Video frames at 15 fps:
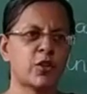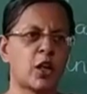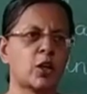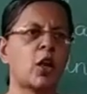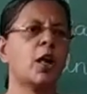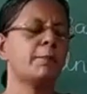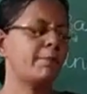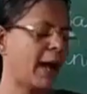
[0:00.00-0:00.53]
are
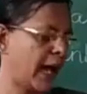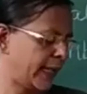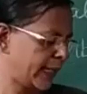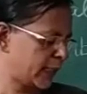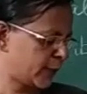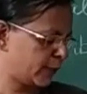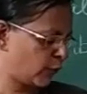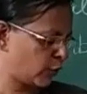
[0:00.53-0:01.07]
called
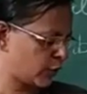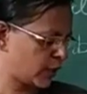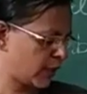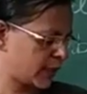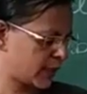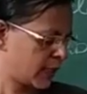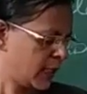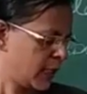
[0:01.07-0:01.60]
balanced
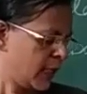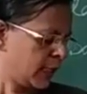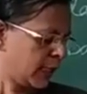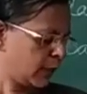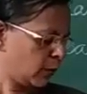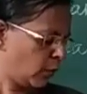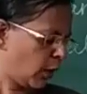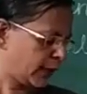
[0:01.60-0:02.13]
forces.
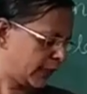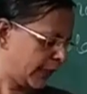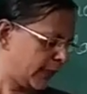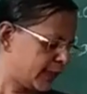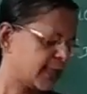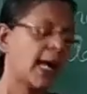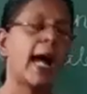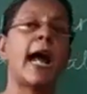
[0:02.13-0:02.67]
Then what
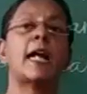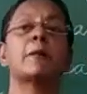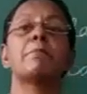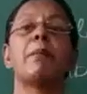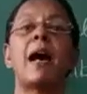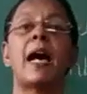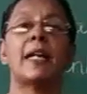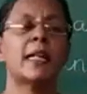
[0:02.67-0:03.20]
is
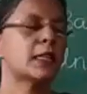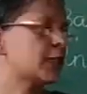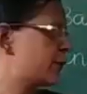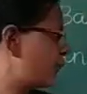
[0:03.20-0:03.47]
unbalanced